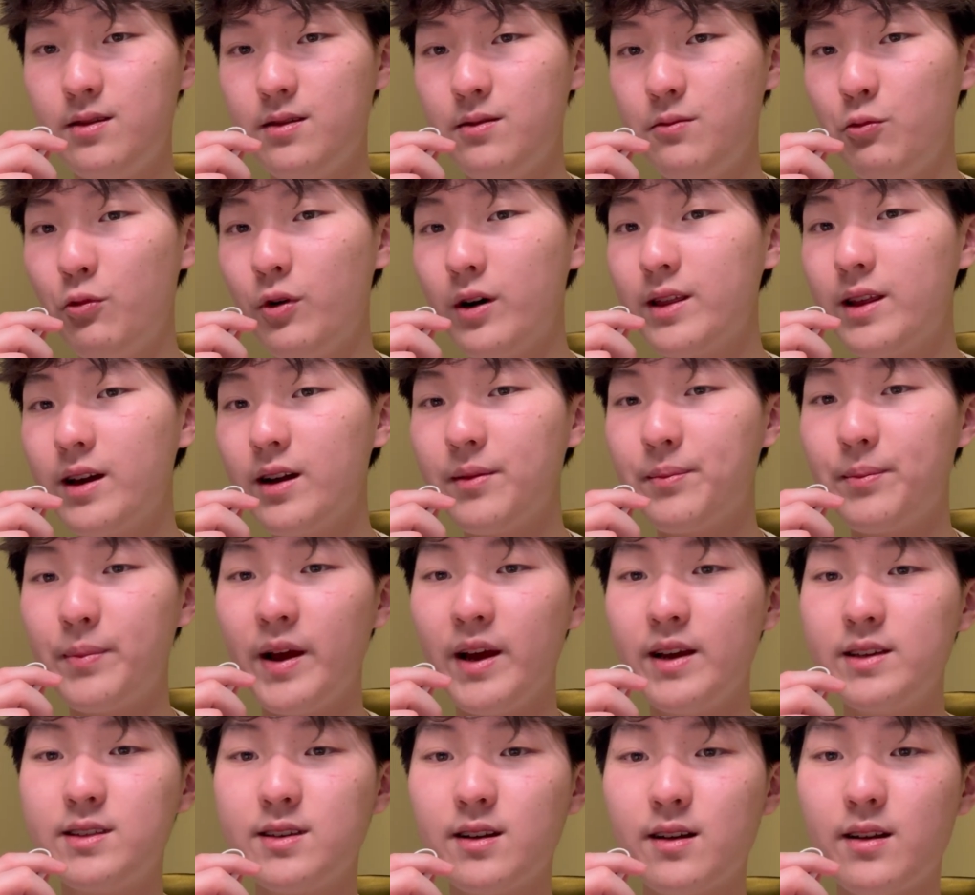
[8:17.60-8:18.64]
what they're
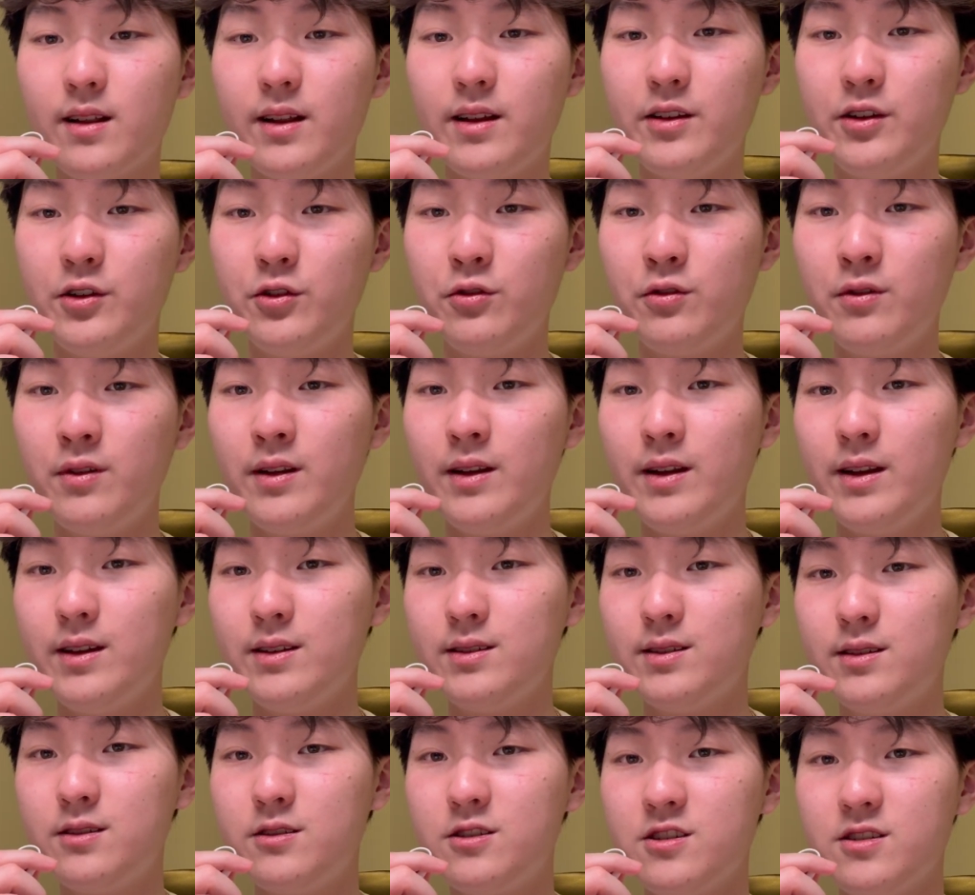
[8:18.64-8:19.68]
basically doing
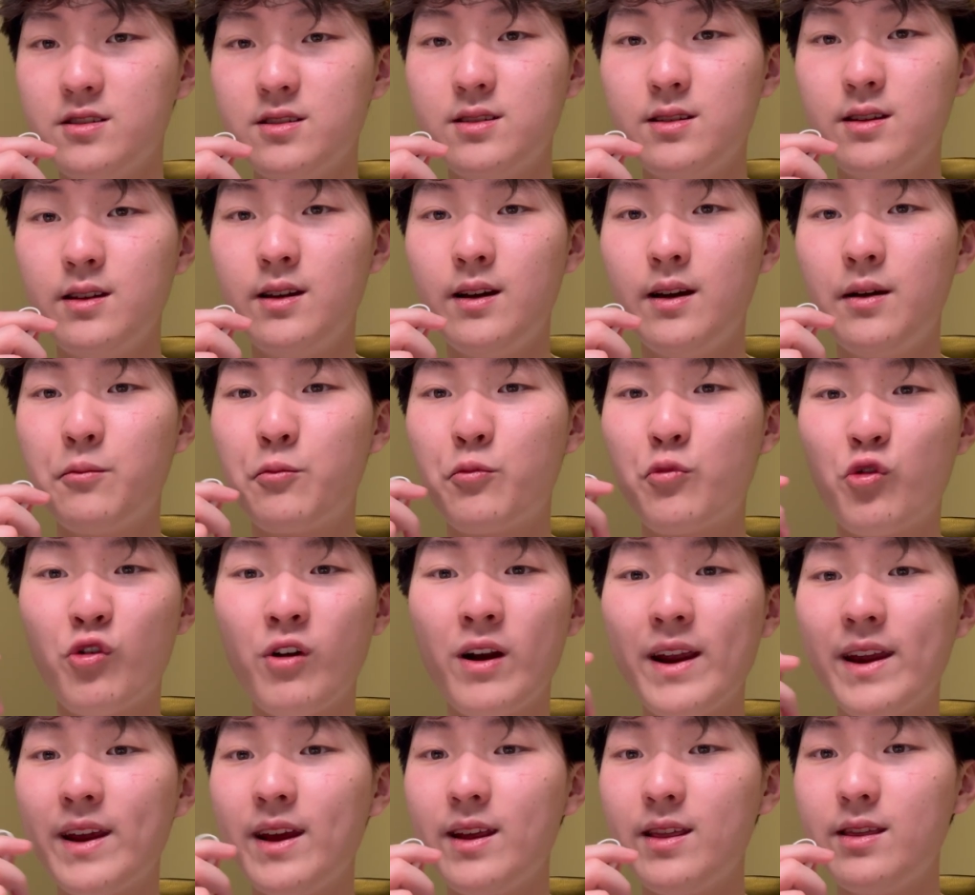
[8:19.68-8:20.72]
is just
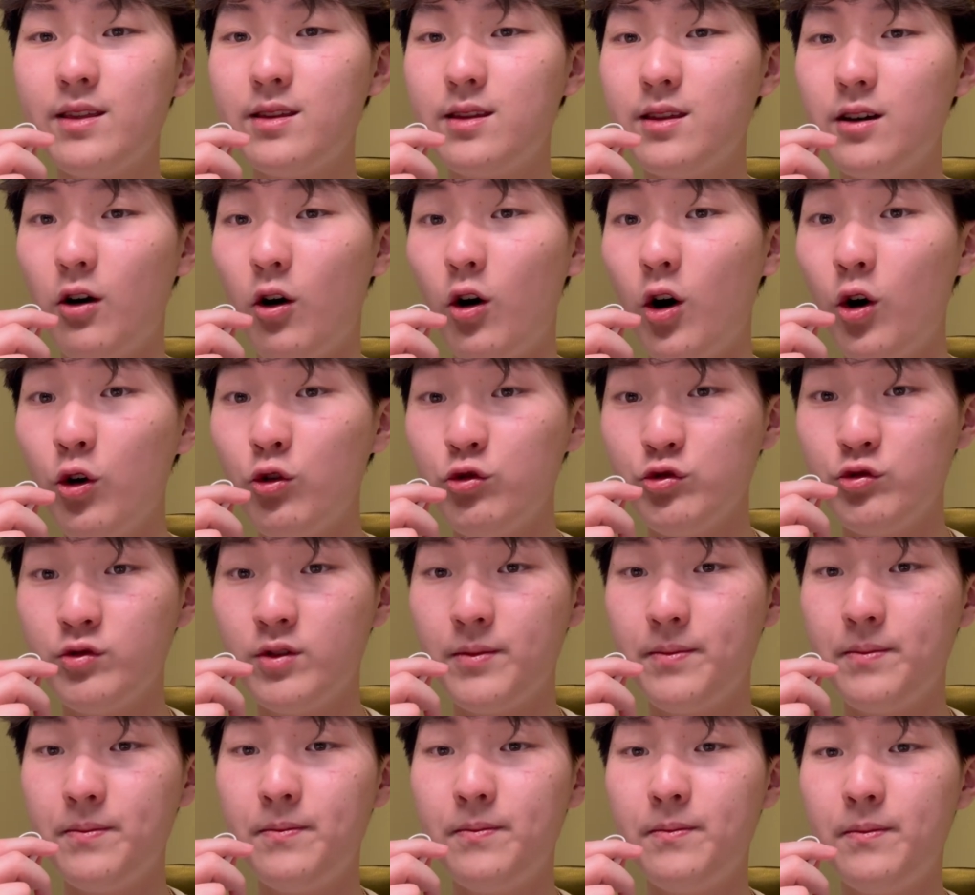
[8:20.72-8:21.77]
breaking the old
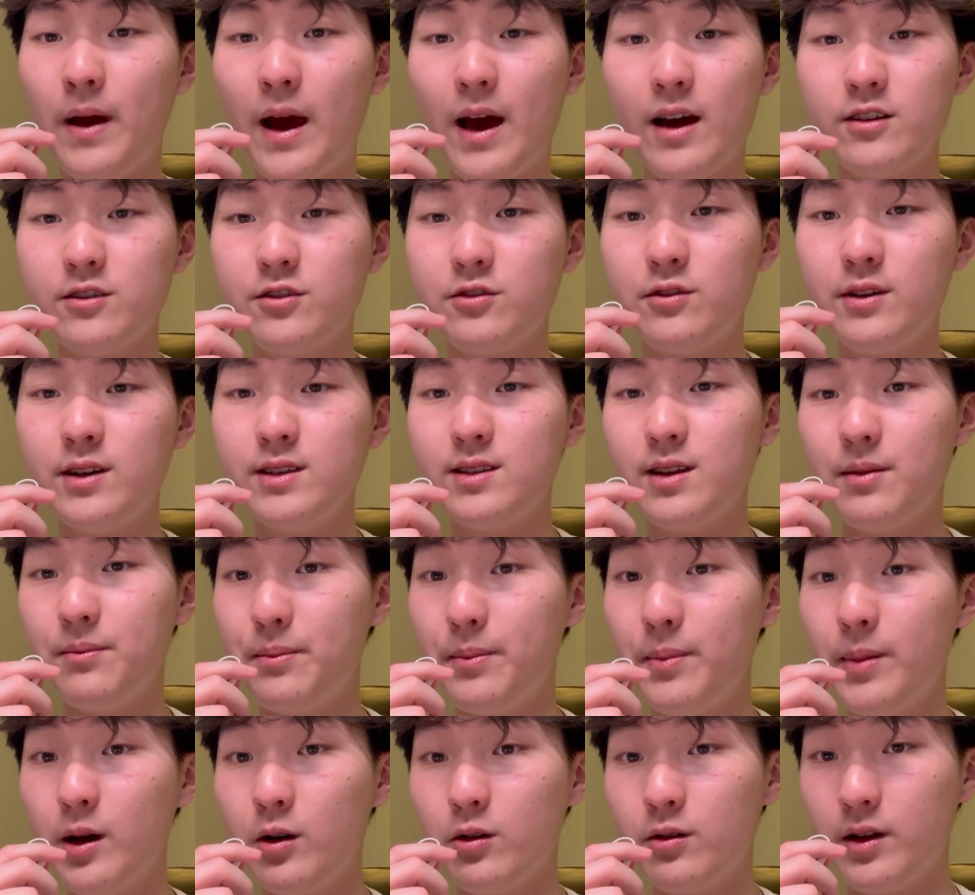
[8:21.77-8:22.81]
boundaries
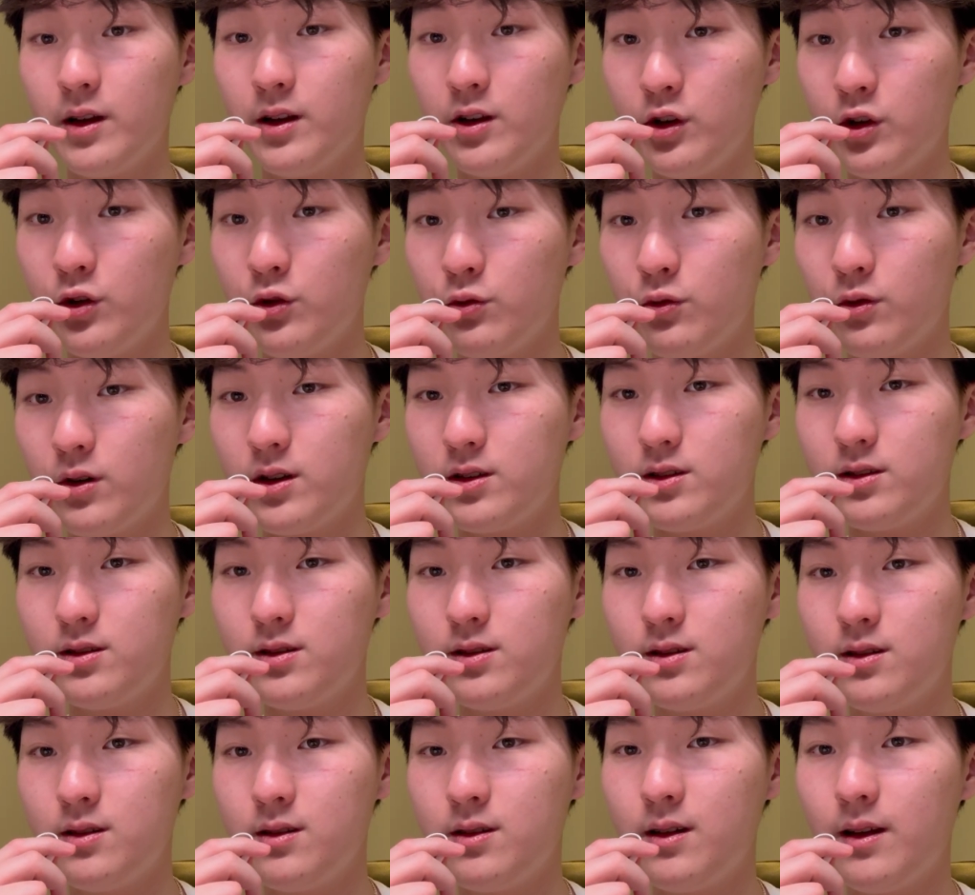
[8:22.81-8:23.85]
and building new ones
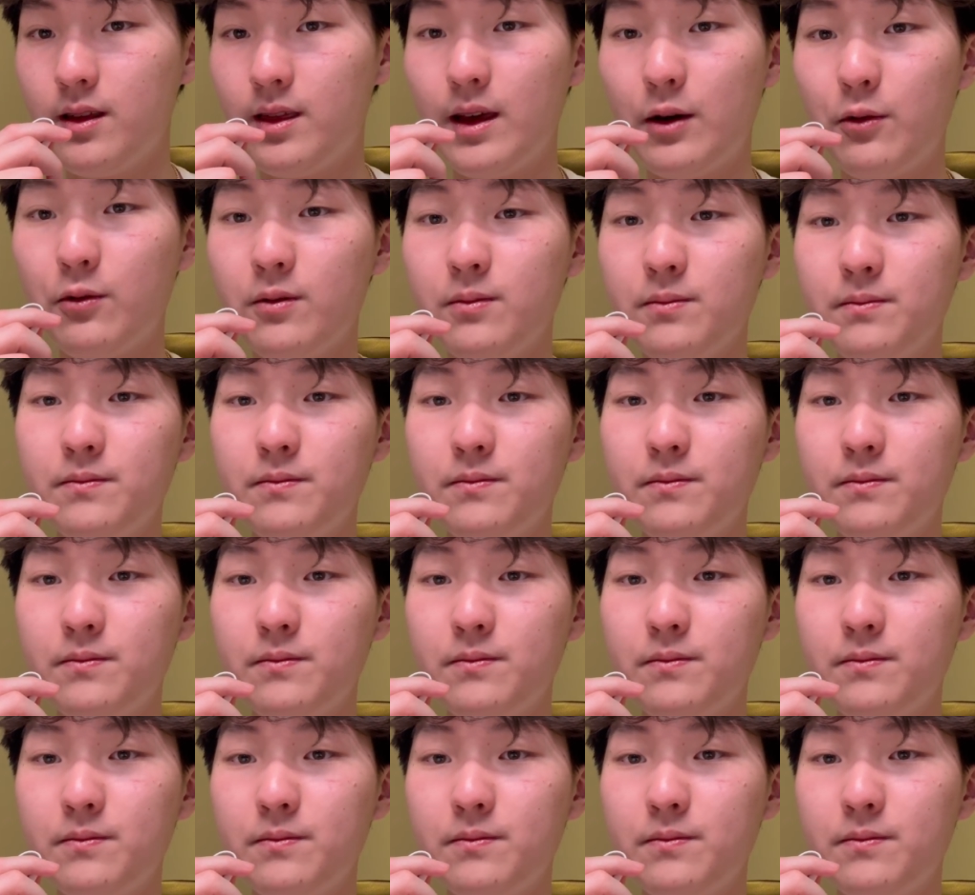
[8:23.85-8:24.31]
that